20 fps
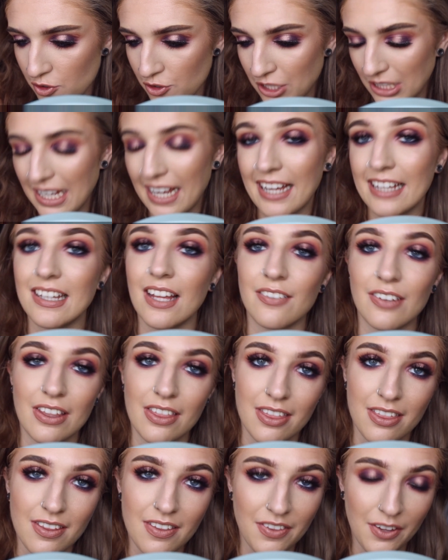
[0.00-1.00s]
July
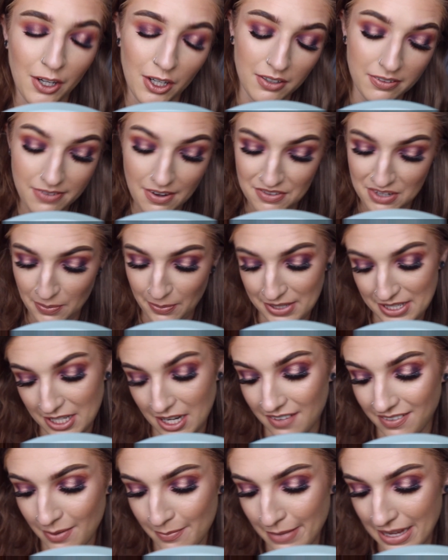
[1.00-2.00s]
11th. They're
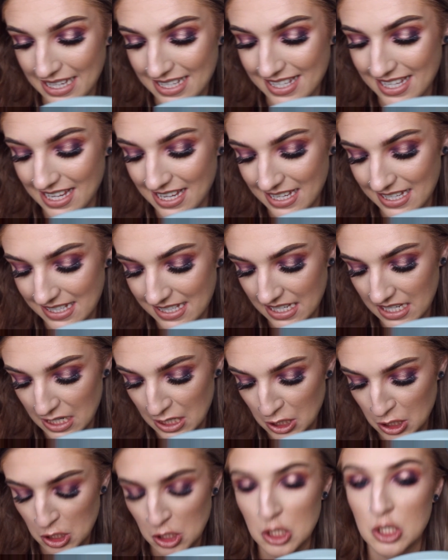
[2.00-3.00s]
50% off at Macy's.
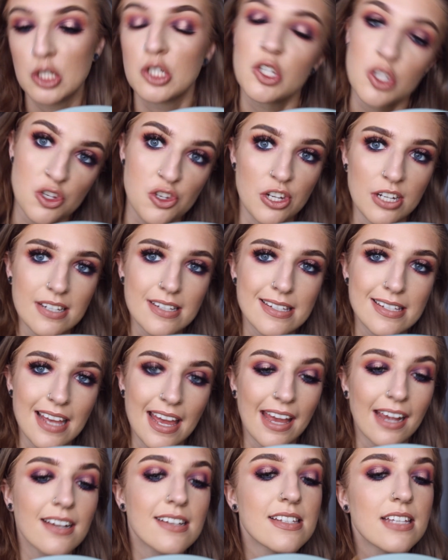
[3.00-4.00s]
Just
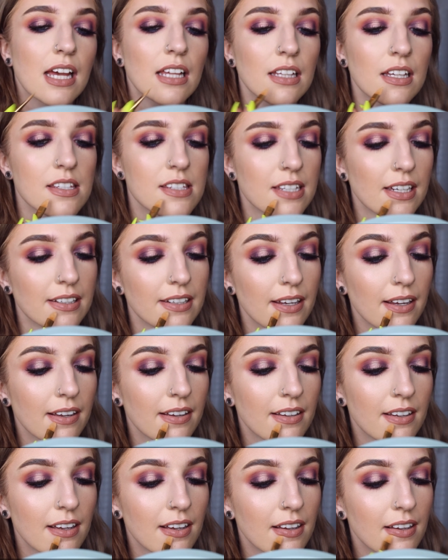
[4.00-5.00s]
saying, sale on
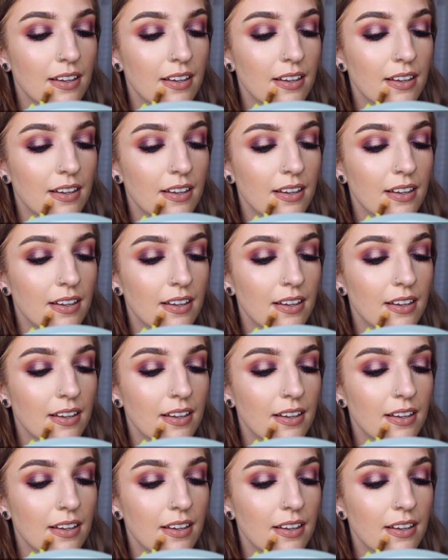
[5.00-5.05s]
Sunday.